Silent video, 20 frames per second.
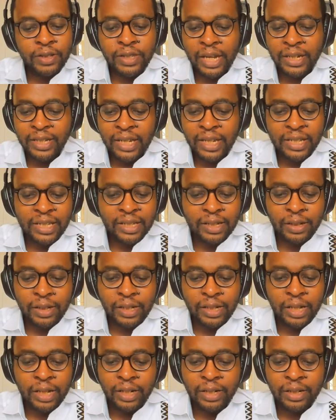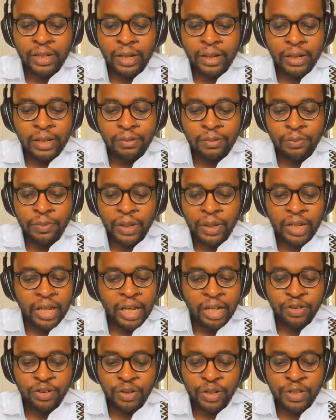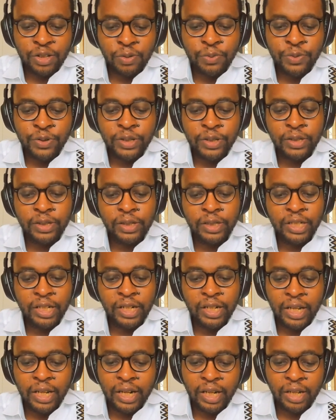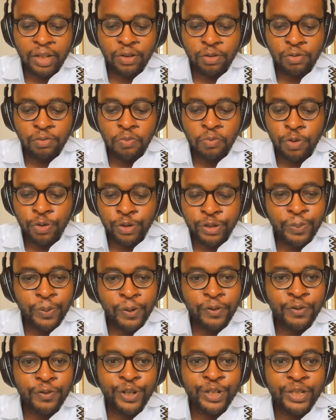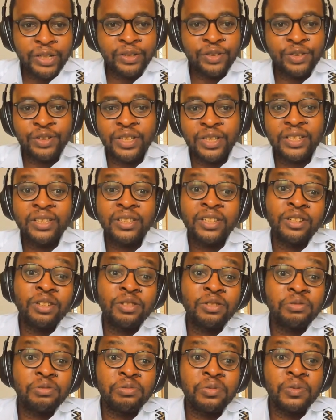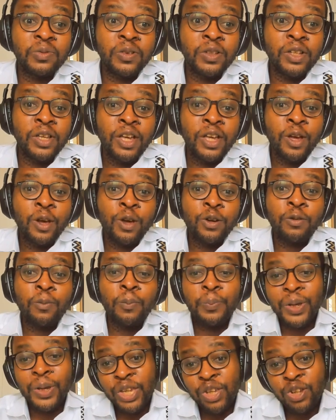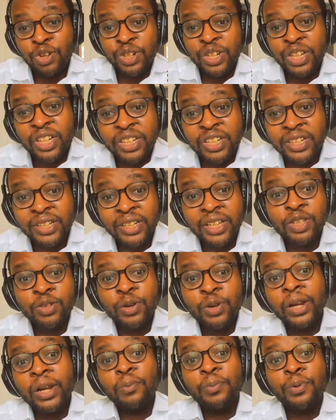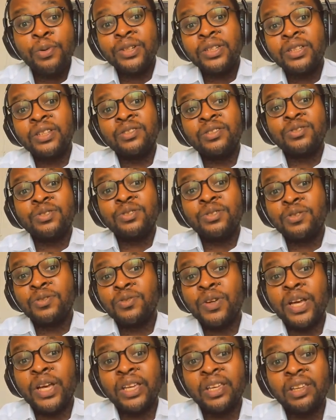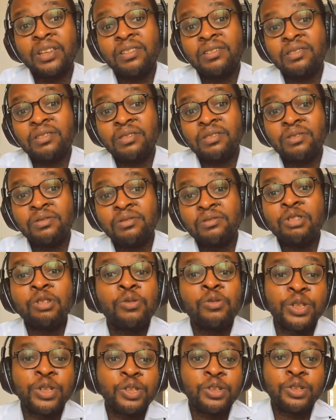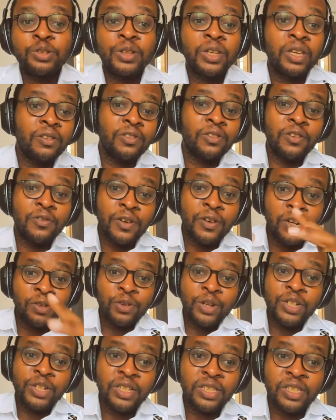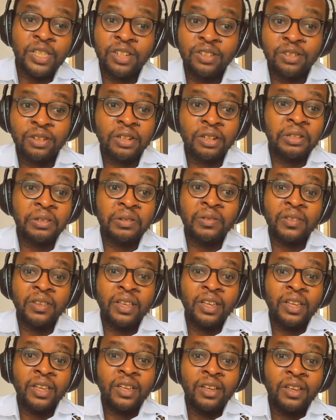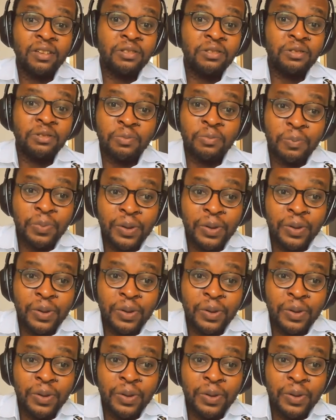Success in being an actuary is almost generic to most professions. You just need to pick your niche. It's quite important to sort of like, know what you're doing. If you're evaluations actuary, you